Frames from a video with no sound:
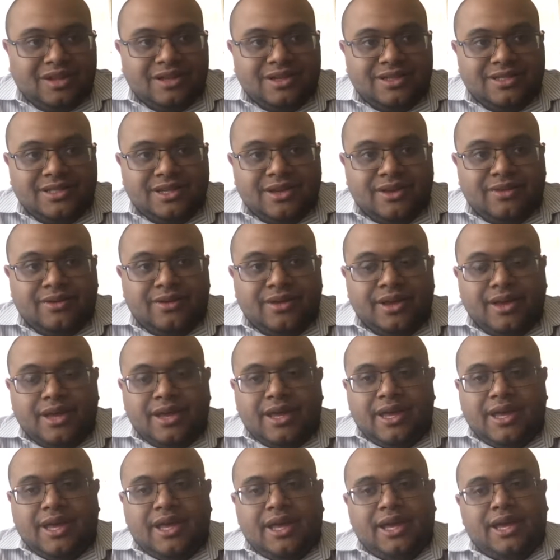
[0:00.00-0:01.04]
So
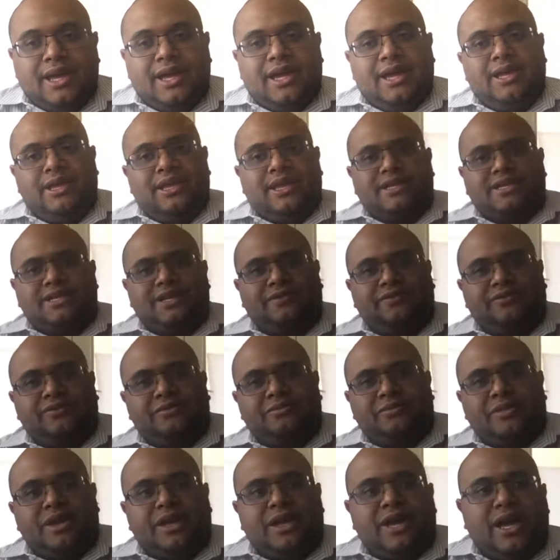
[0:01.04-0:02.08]
that's it for
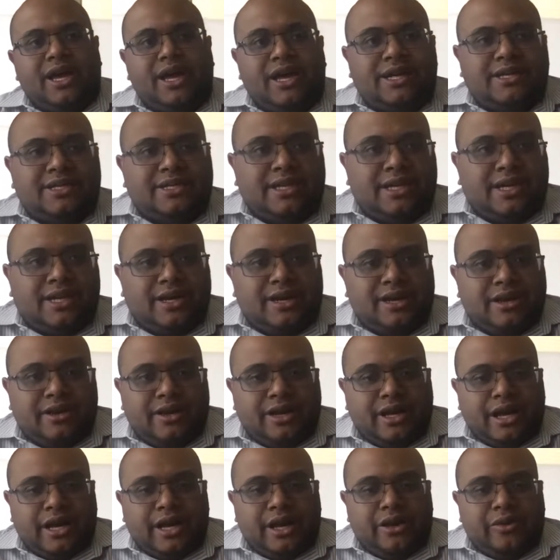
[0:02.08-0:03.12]
me, guys. I
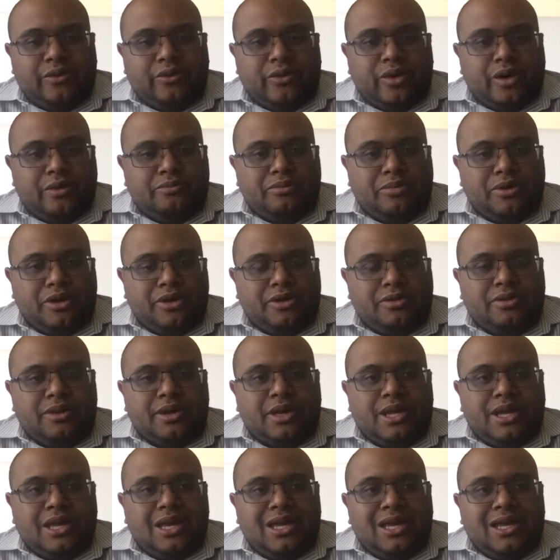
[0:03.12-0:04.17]
got to run, but
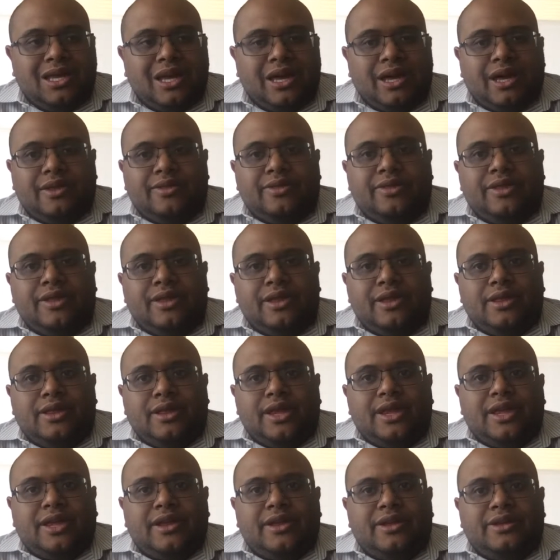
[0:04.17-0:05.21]
yeah, the
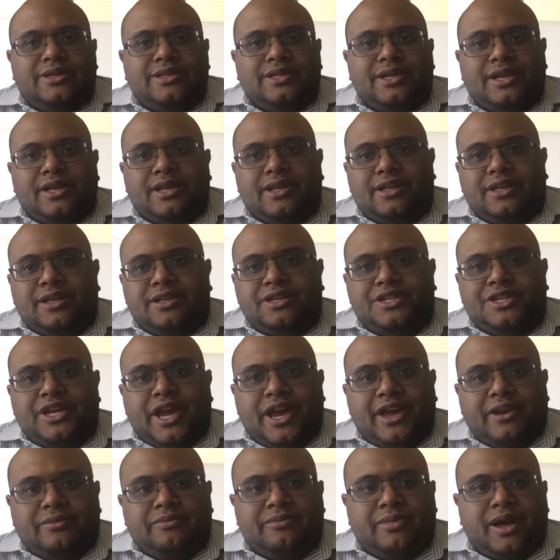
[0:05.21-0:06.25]
link is in the
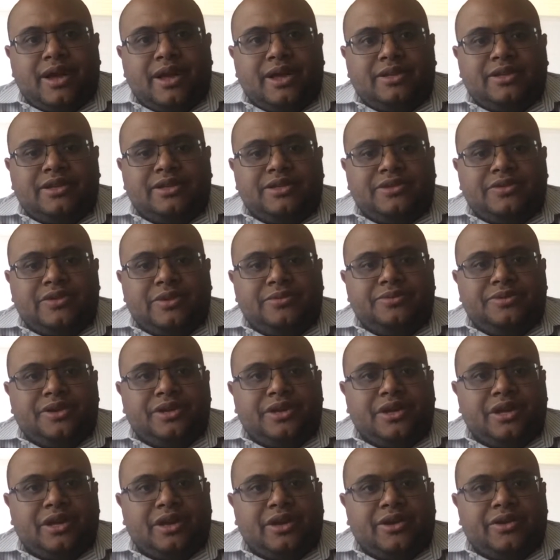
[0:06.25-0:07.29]
chat description
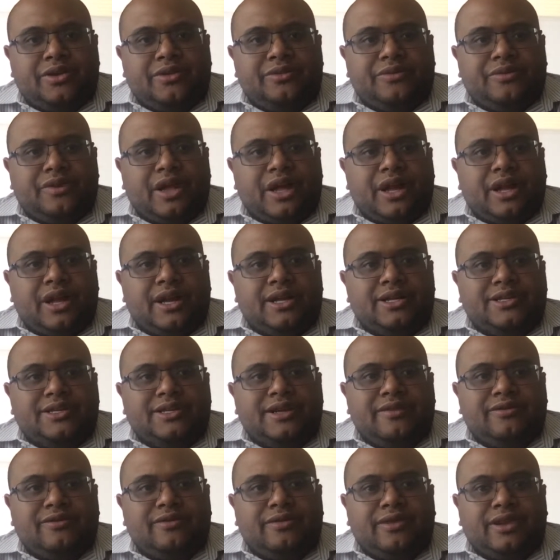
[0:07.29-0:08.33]
here. I got
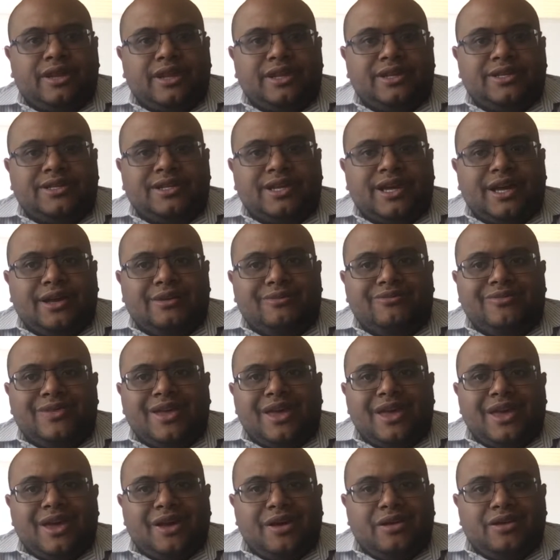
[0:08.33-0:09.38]
several links. I
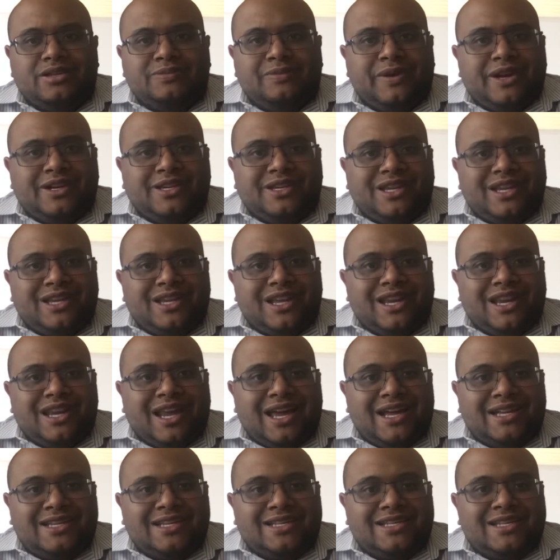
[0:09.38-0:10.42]
especially
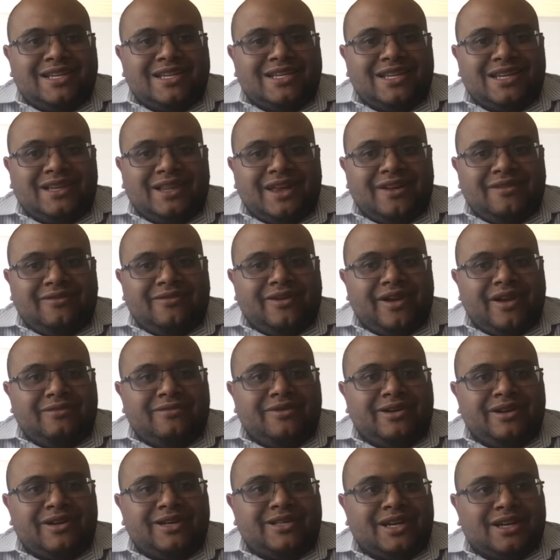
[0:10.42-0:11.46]
didn't like this Disneyland
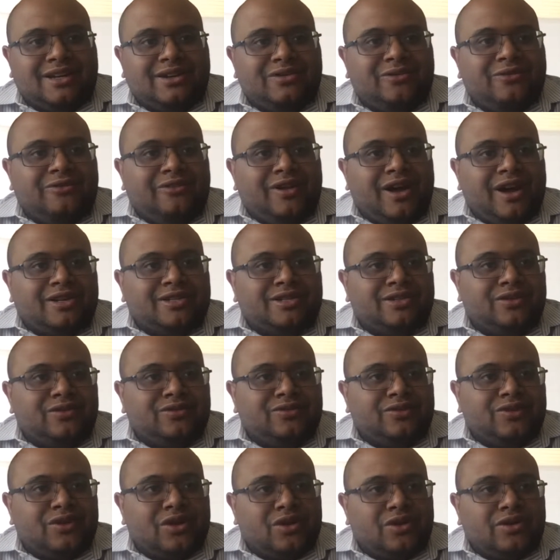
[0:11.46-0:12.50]
fight because I knew Fox
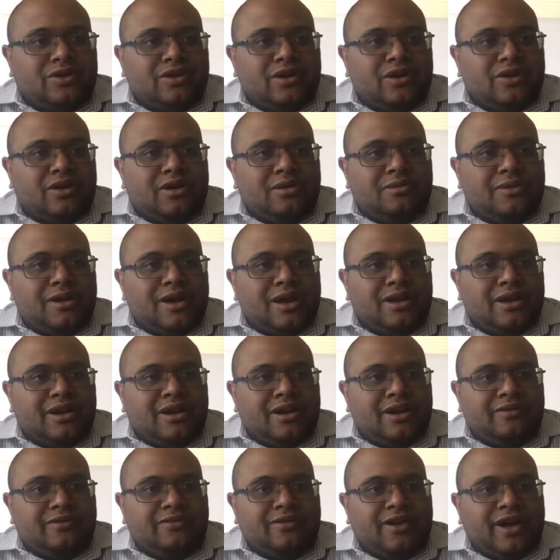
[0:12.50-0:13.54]
News was going to talk
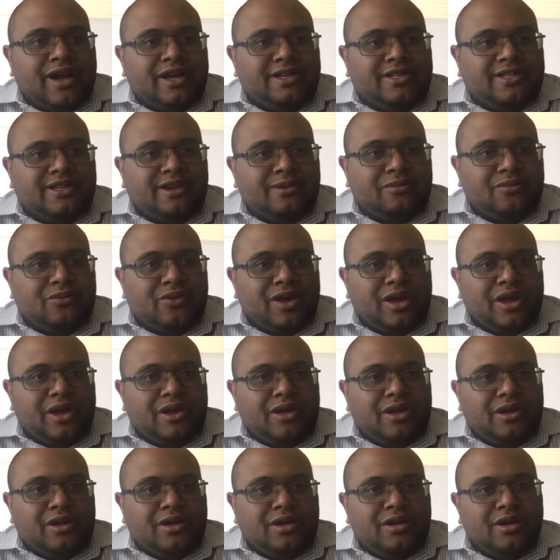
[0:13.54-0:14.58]
about it and find some
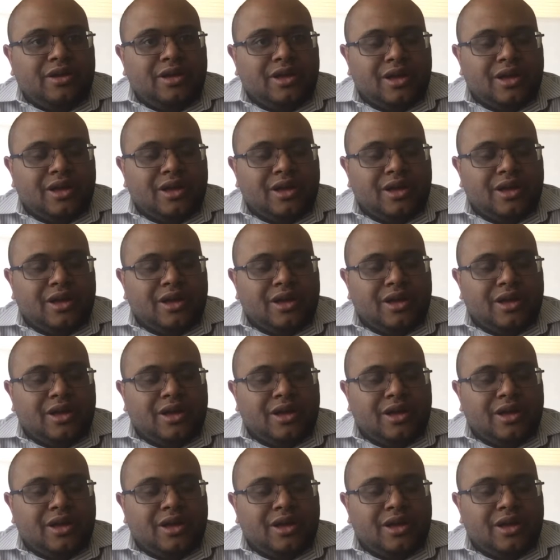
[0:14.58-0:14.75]
way to.